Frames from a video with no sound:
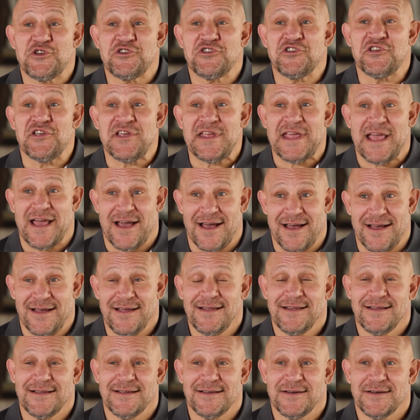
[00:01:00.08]
to here,
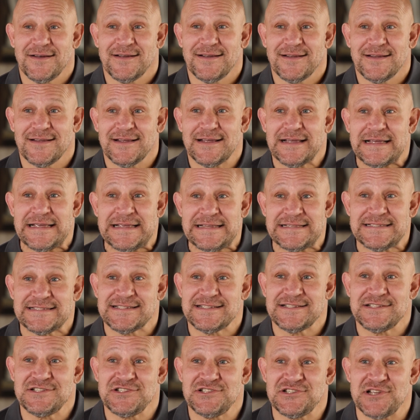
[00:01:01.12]

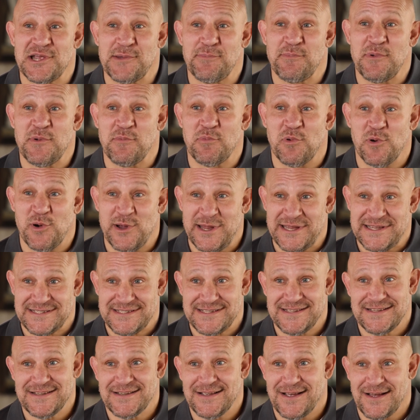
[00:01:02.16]
it's Jeppe
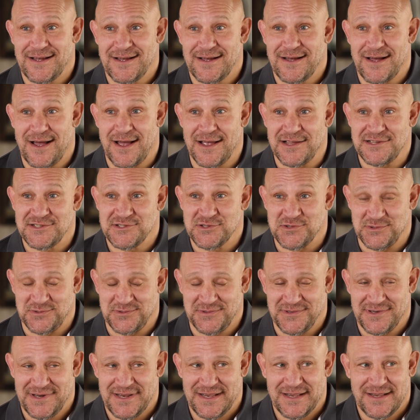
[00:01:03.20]
Boys High School.
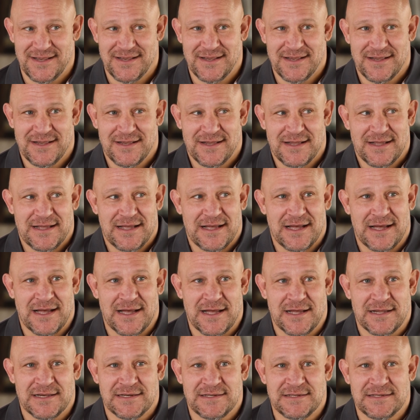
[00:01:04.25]

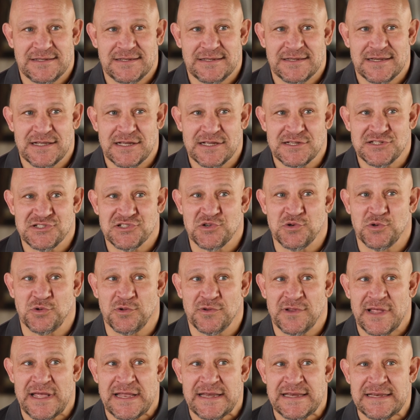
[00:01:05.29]
A
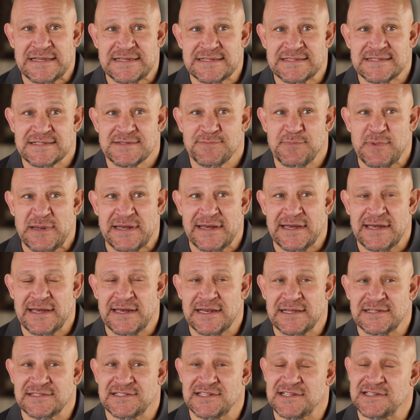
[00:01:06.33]
school that has been
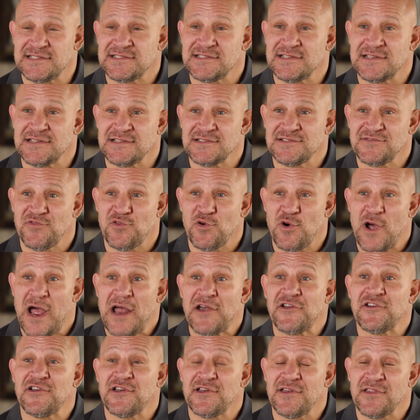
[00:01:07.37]
in existence for
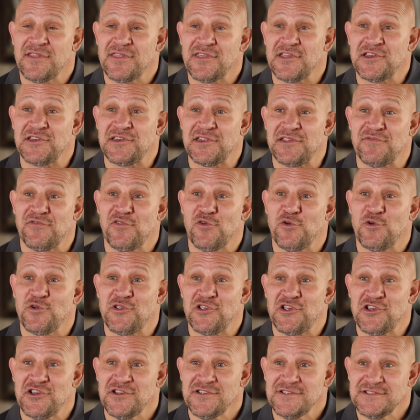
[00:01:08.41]
134
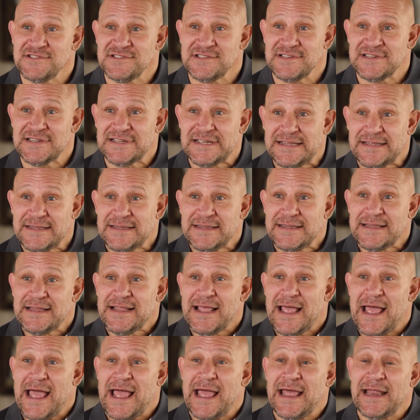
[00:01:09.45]
years,
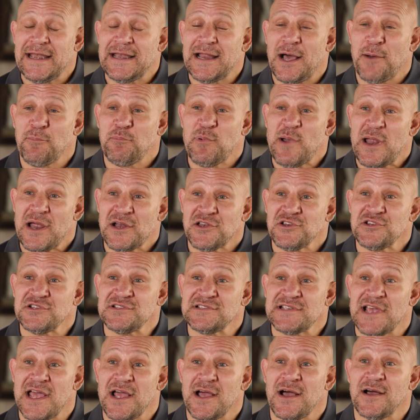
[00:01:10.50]
and I'm proud to
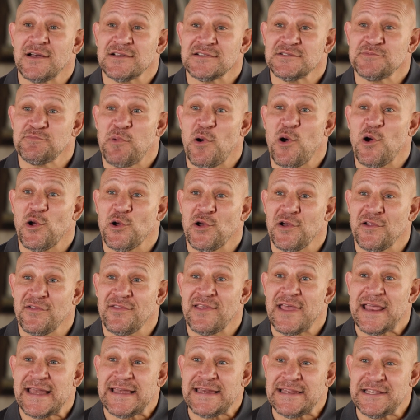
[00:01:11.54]
say I was part of
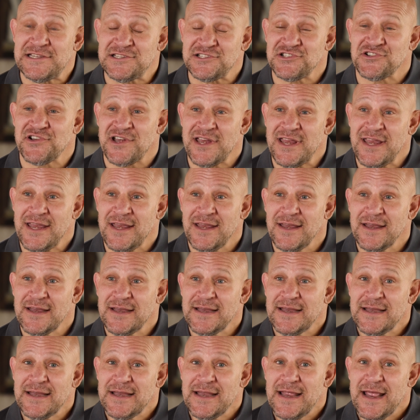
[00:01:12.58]
that history.
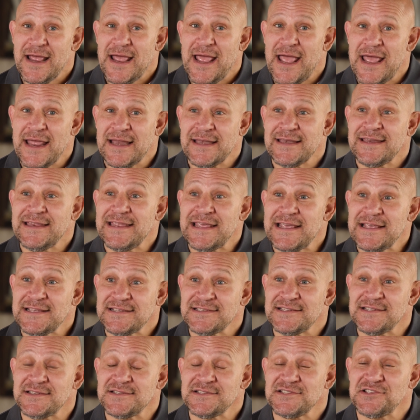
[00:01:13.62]
And
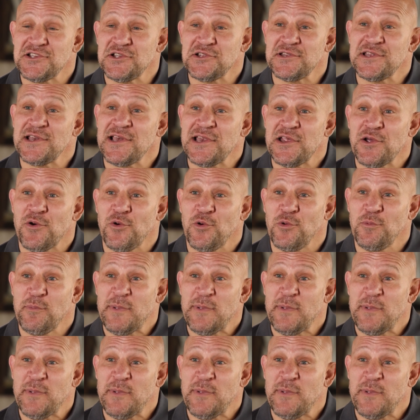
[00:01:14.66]
yes, it certainly all